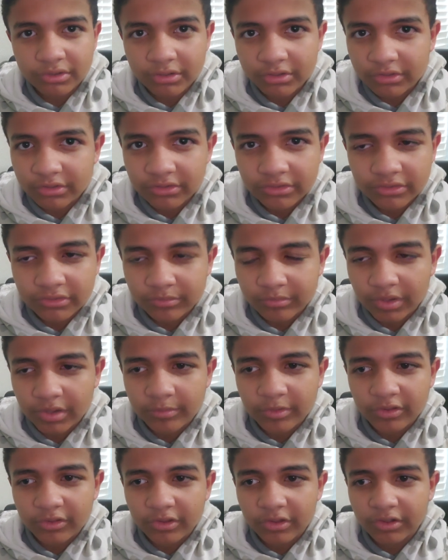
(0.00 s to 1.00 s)
or
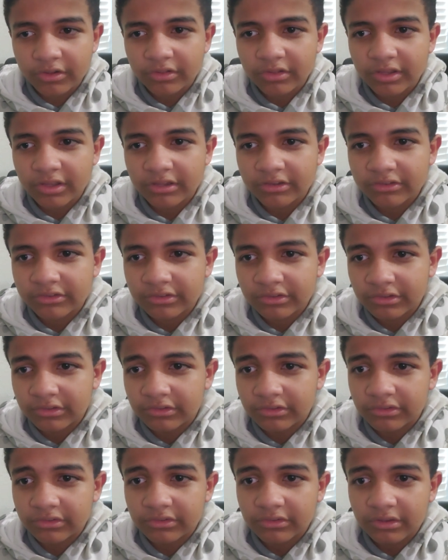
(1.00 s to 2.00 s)
Mommy Longlegs,
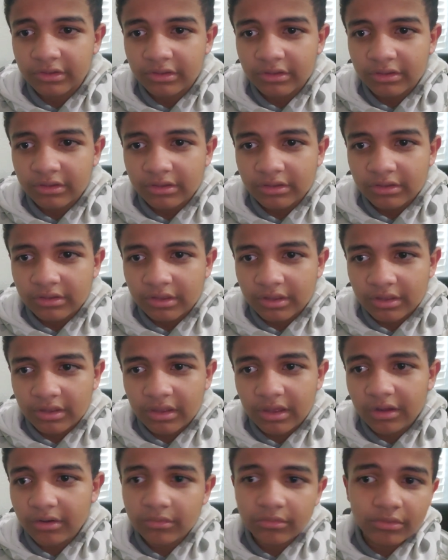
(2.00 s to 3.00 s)
because uh,
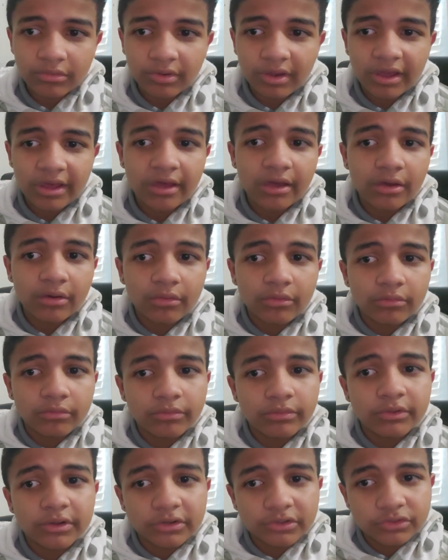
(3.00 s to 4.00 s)
I don't know how
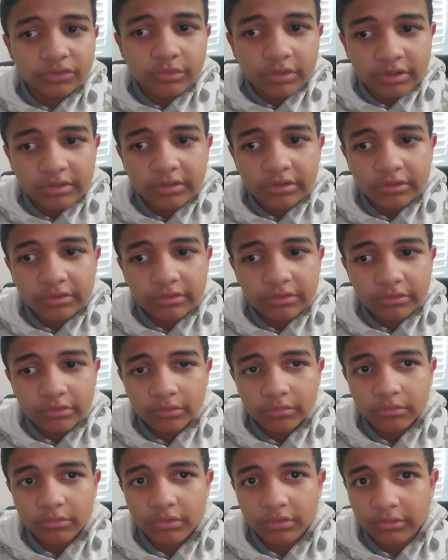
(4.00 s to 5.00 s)
they're doing
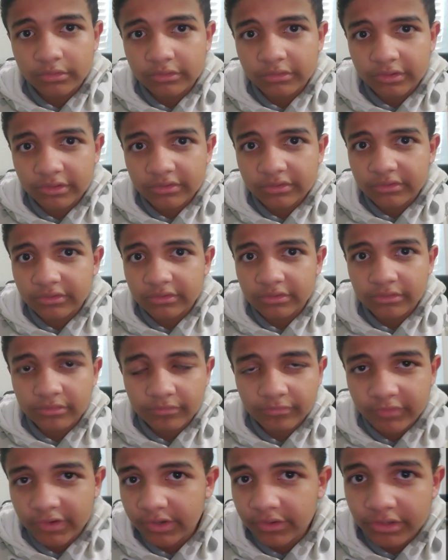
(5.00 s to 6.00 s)
this, because it's
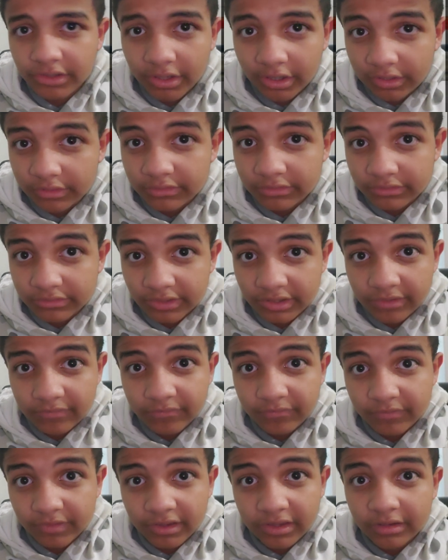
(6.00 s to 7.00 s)
very
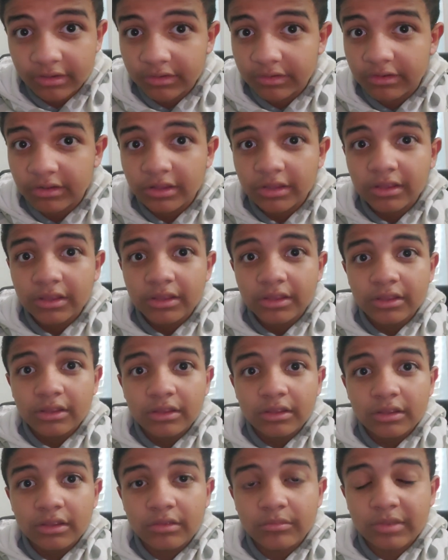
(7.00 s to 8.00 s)
unsafe and
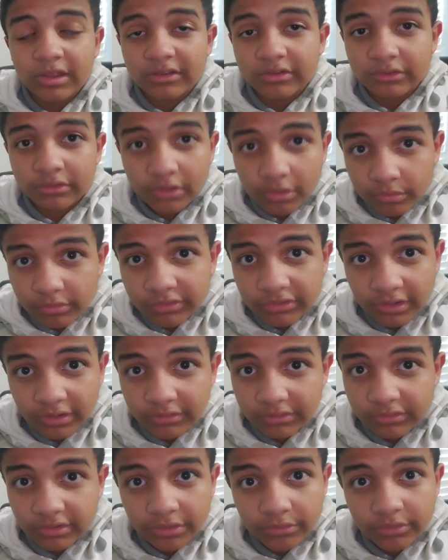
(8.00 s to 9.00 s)
it makes no
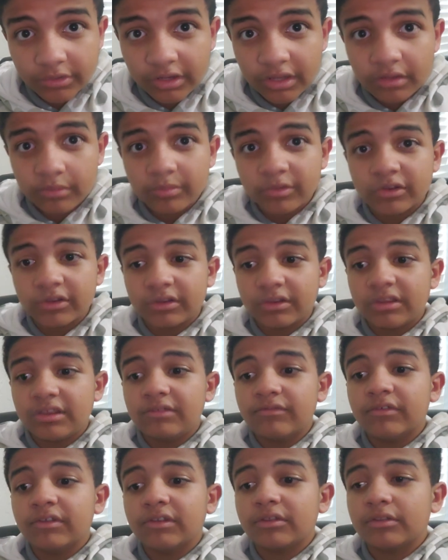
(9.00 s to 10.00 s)
sense how they're able to
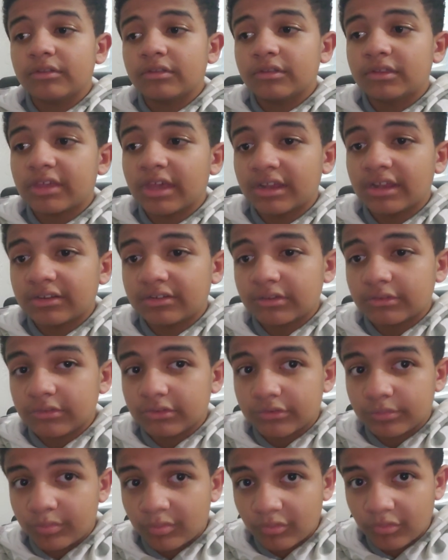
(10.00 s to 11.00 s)
even get to
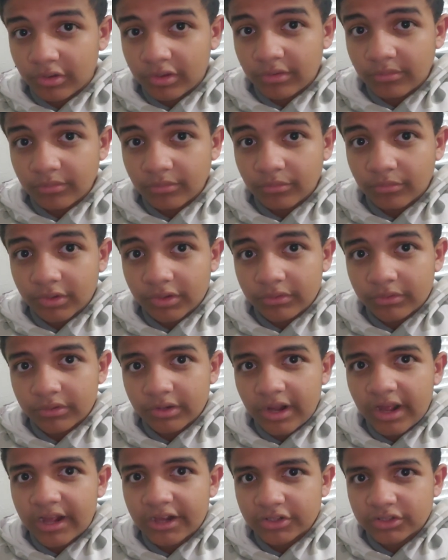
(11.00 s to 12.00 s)
this point where
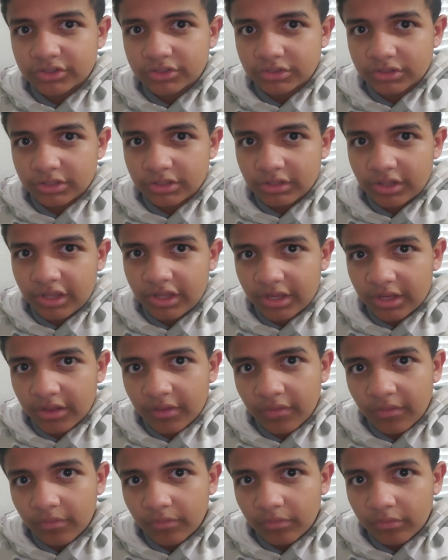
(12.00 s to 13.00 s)
they're actually like
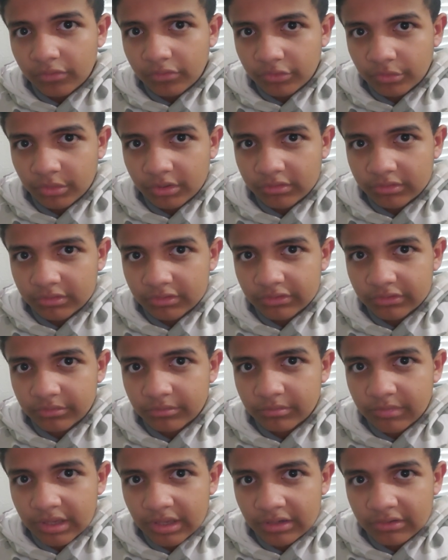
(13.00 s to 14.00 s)
doing this
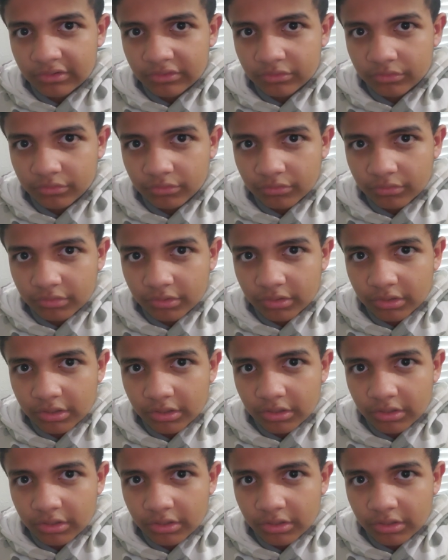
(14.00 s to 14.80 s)
mandatory,